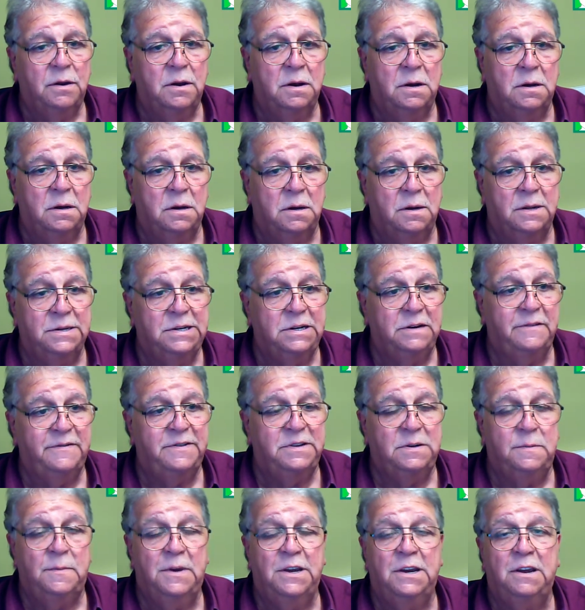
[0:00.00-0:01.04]
is enough to make
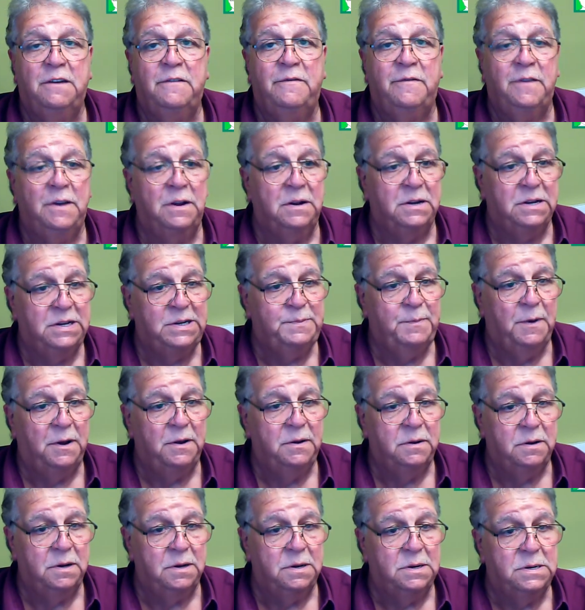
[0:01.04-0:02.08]
you feel despondent,